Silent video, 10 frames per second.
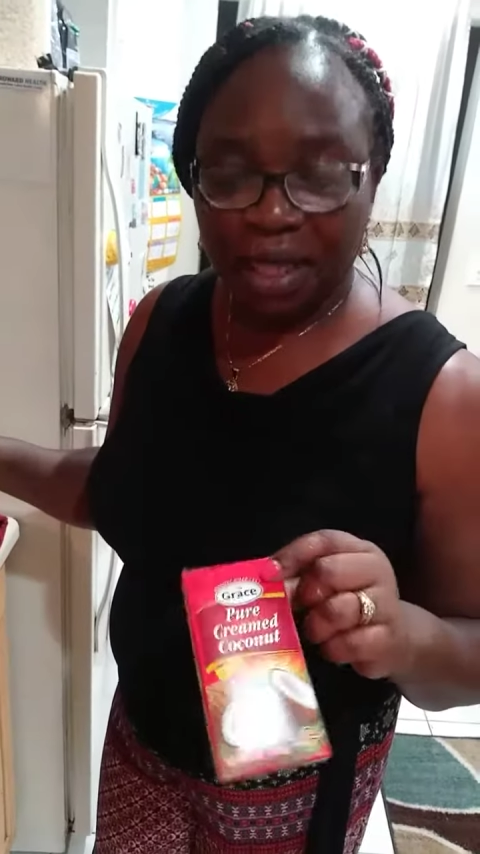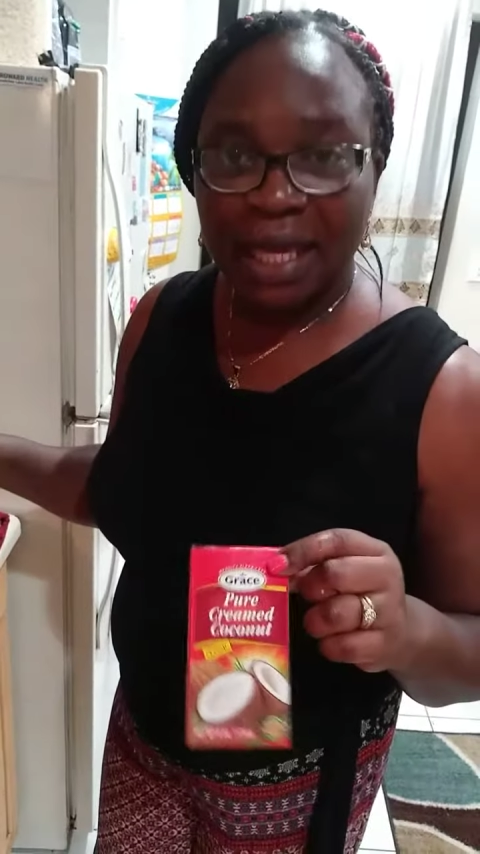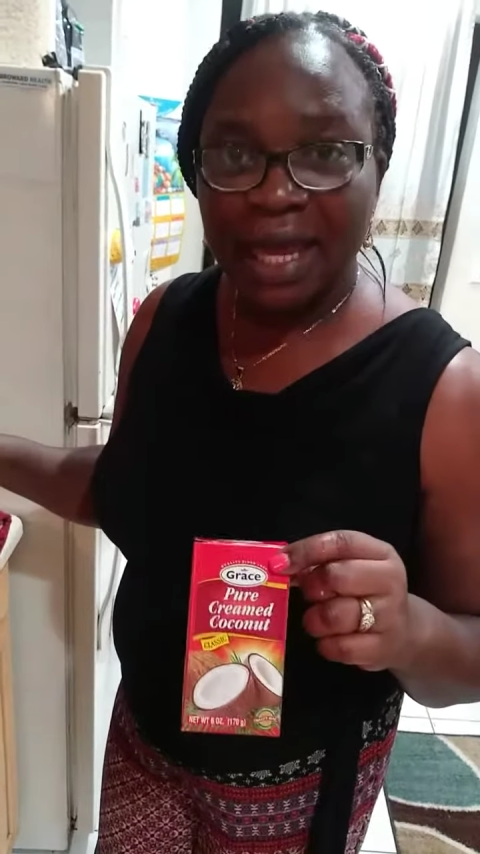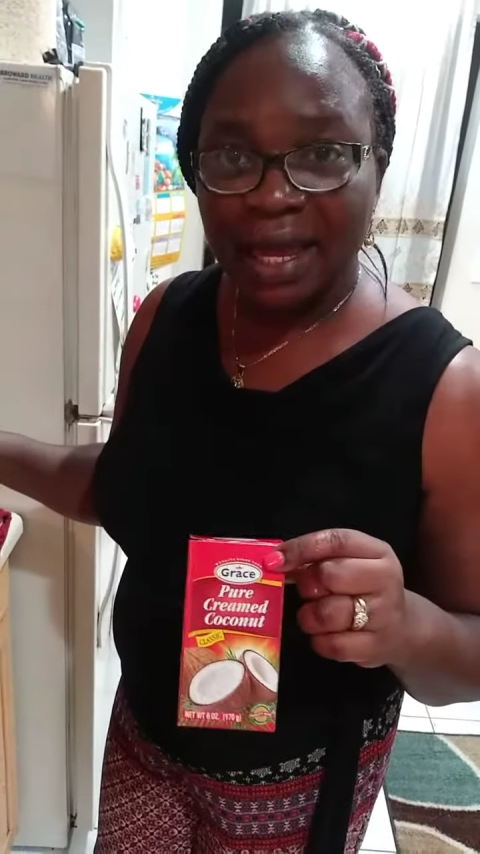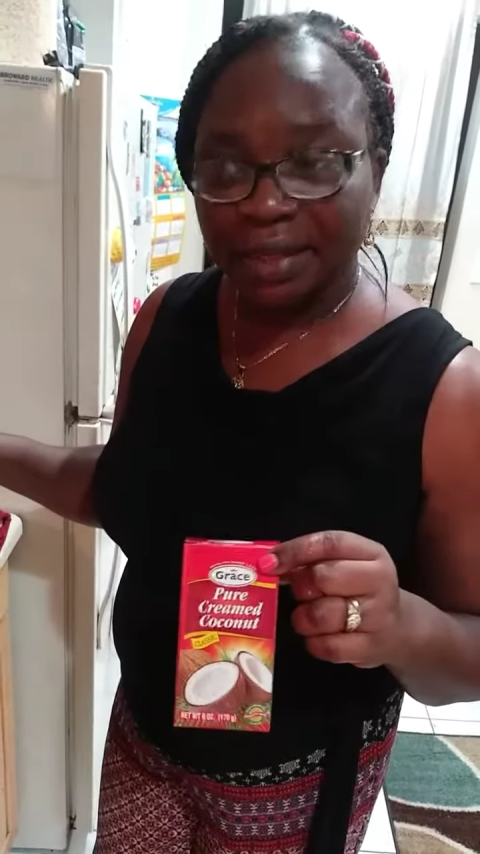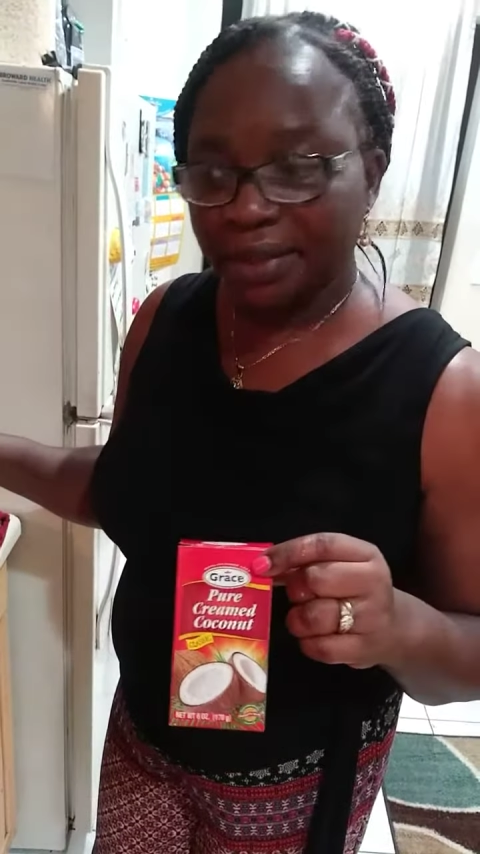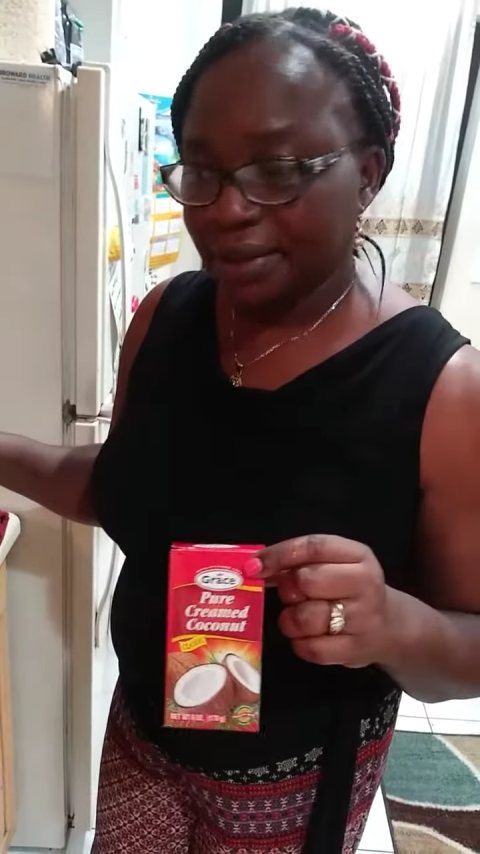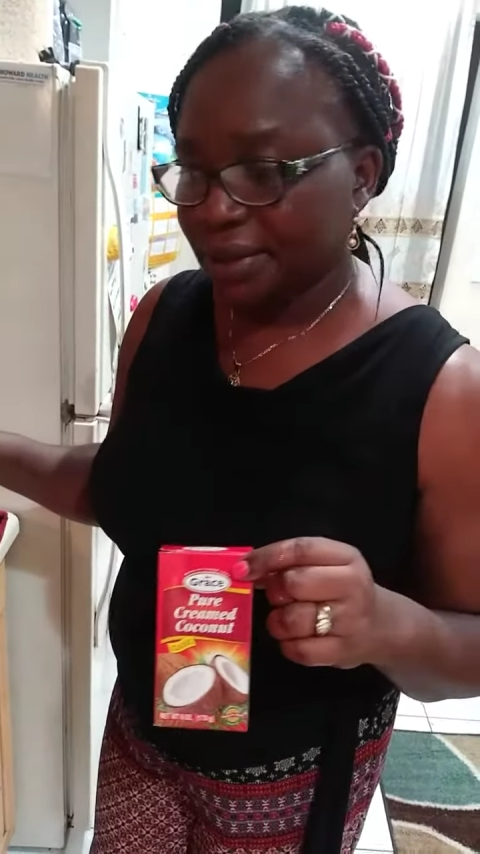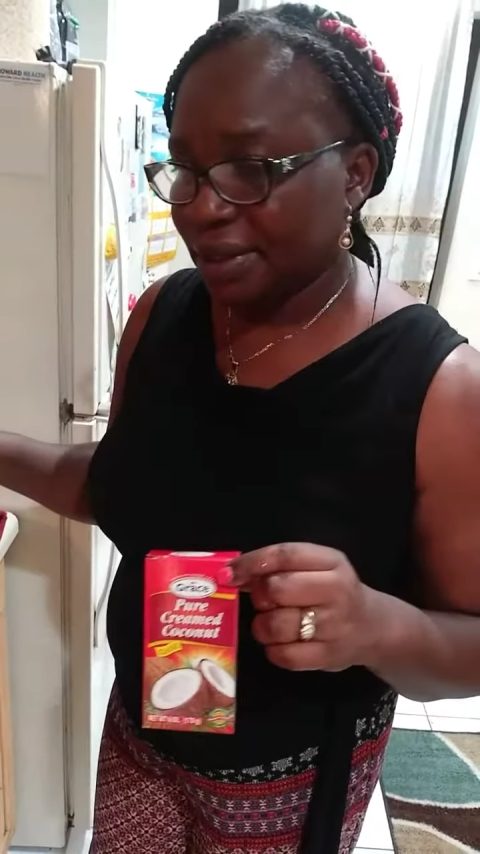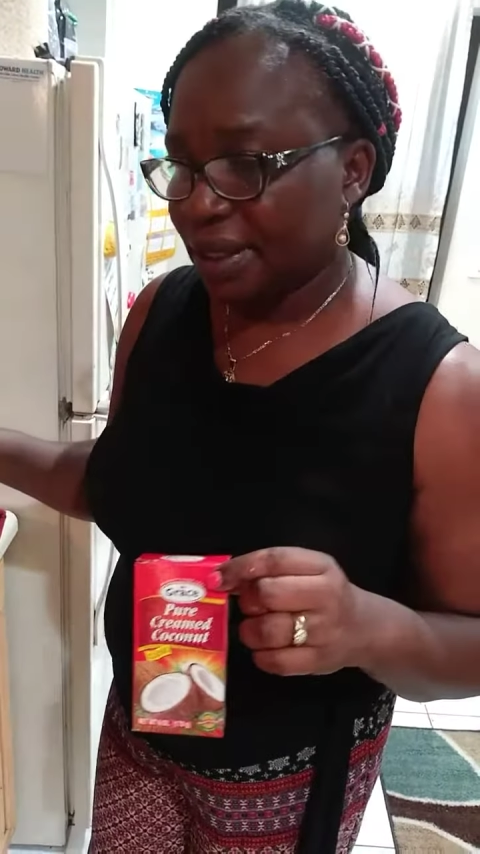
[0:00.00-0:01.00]
can.
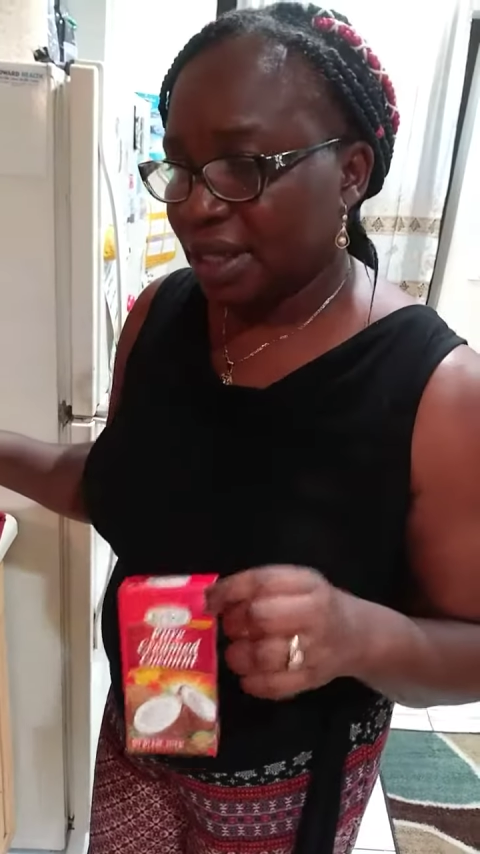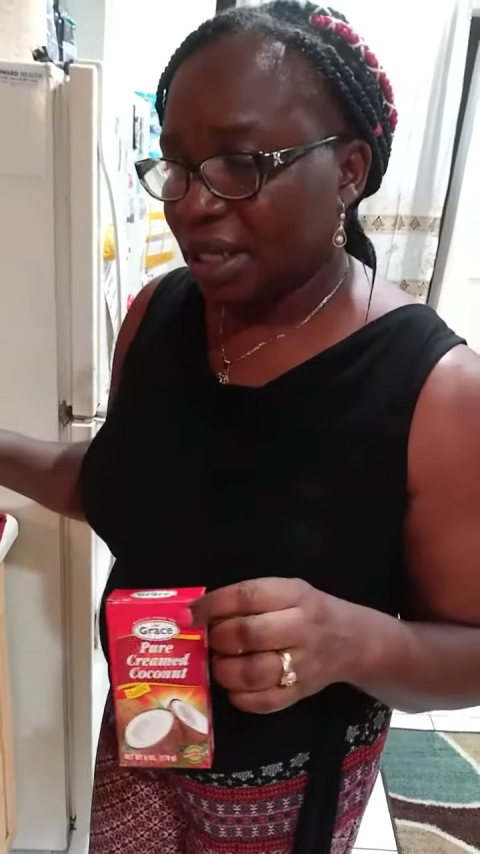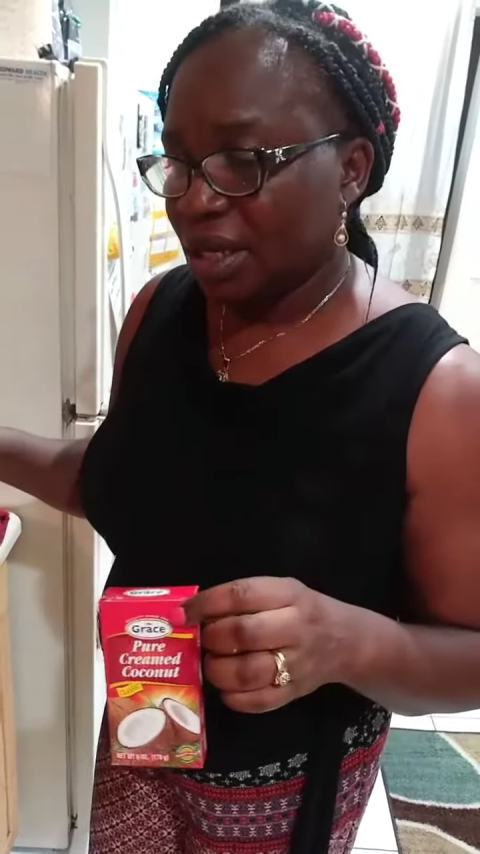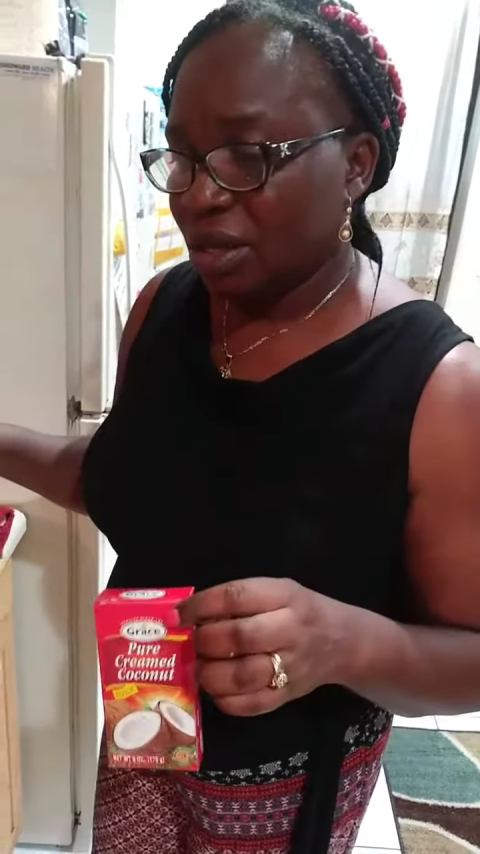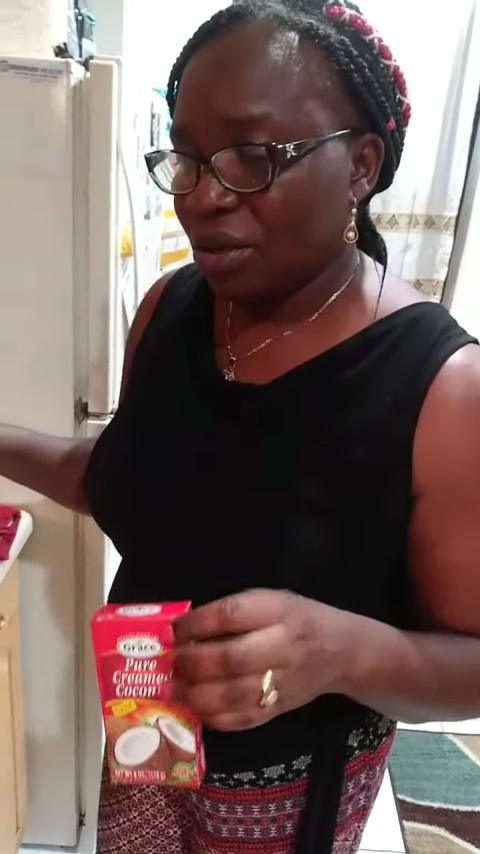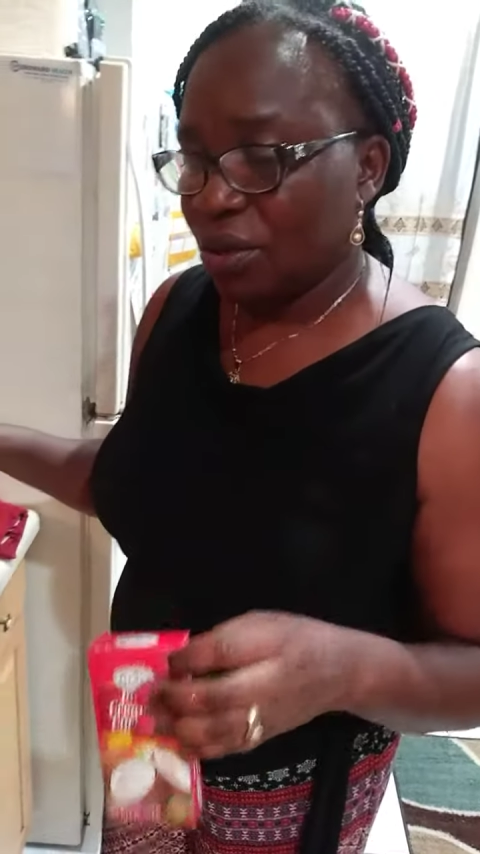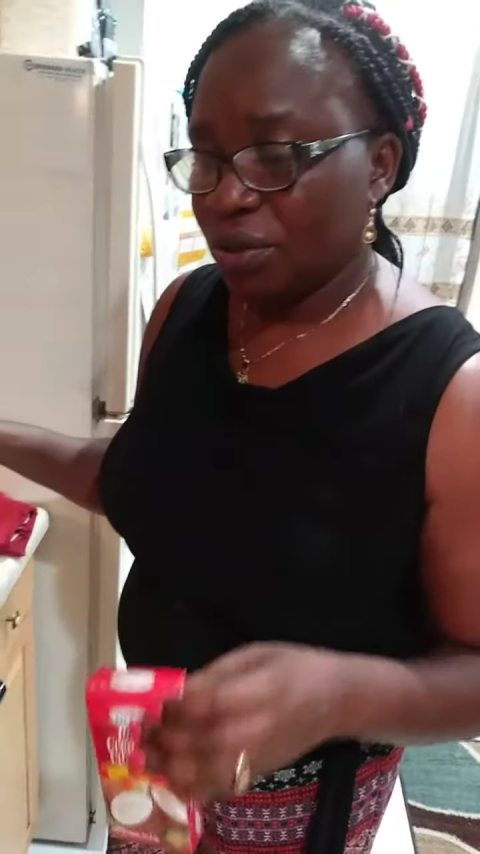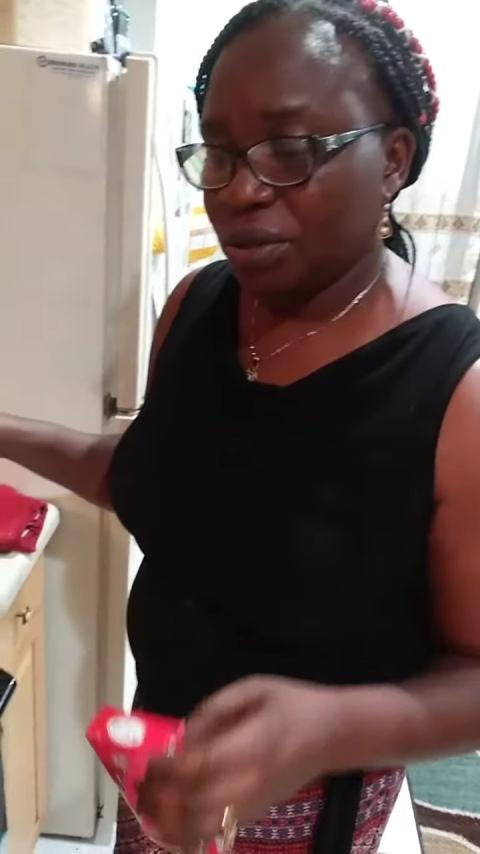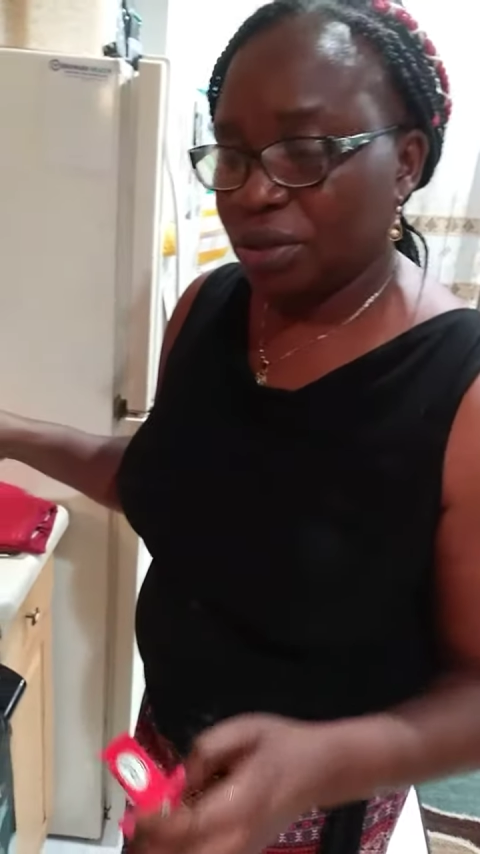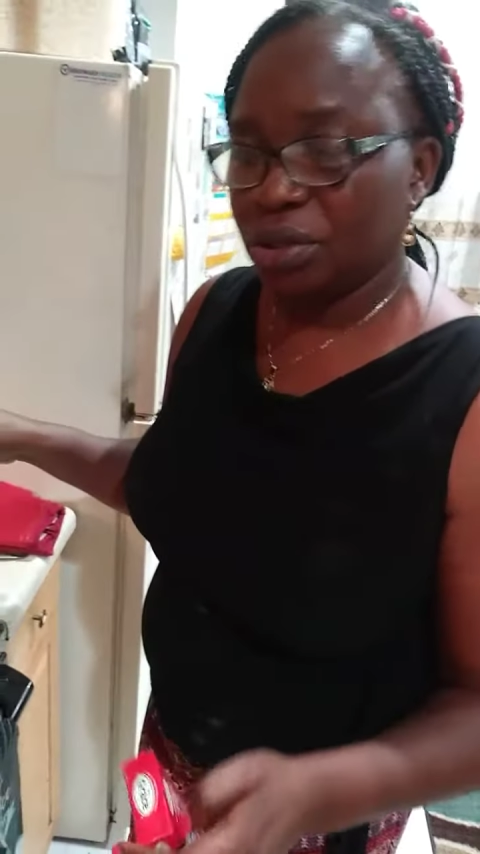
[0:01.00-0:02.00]

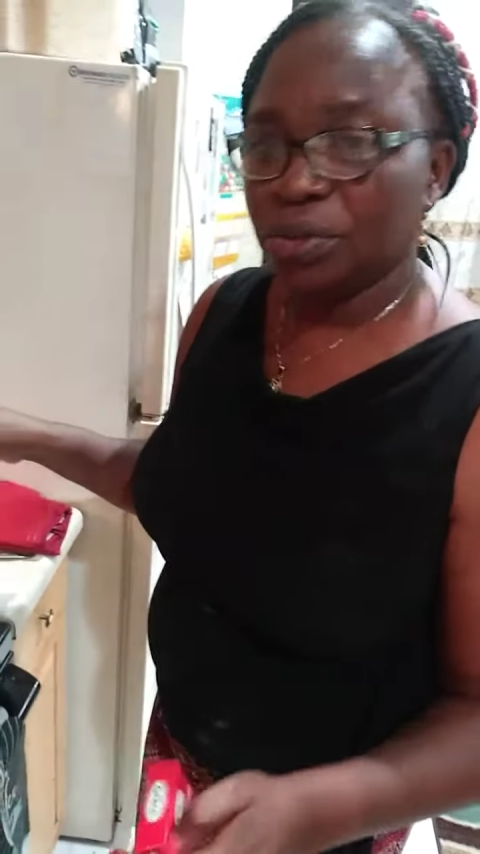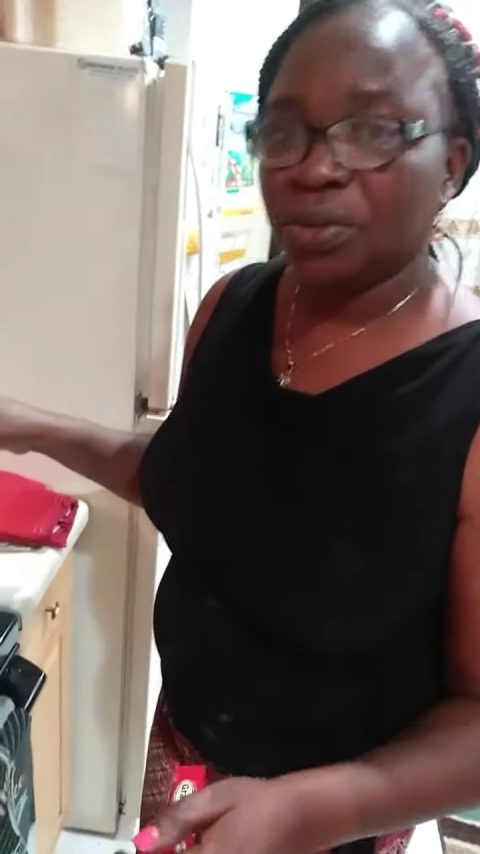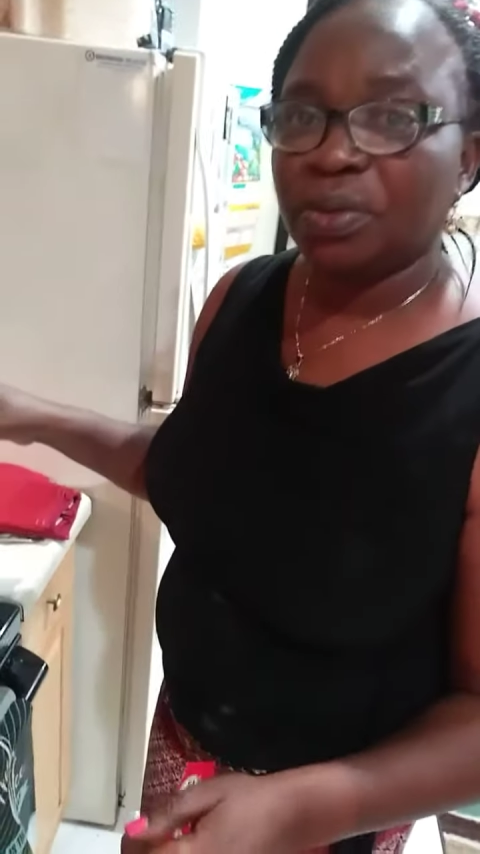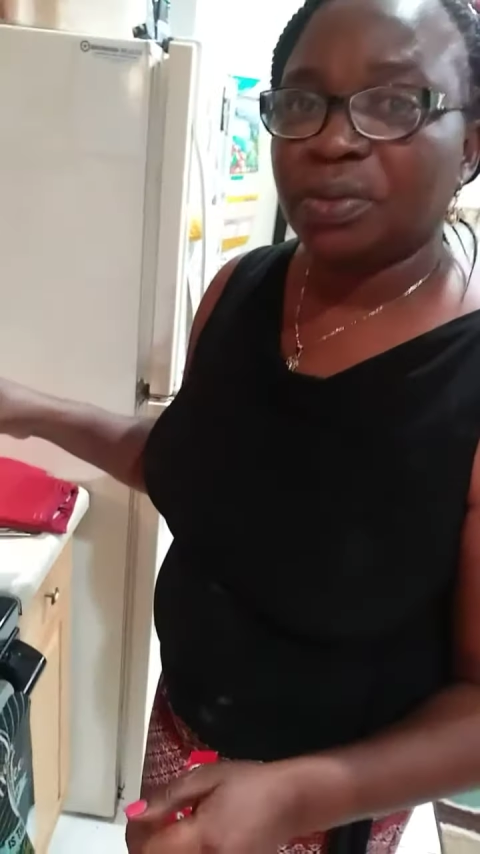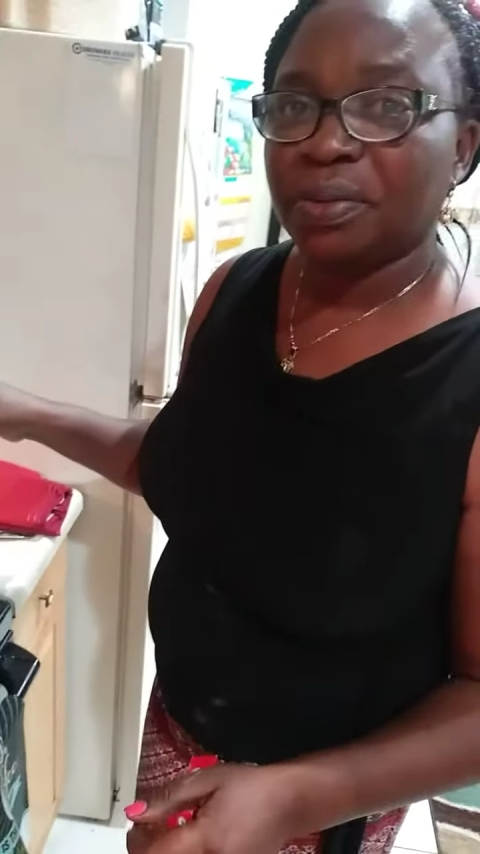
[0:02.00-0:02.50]
Also,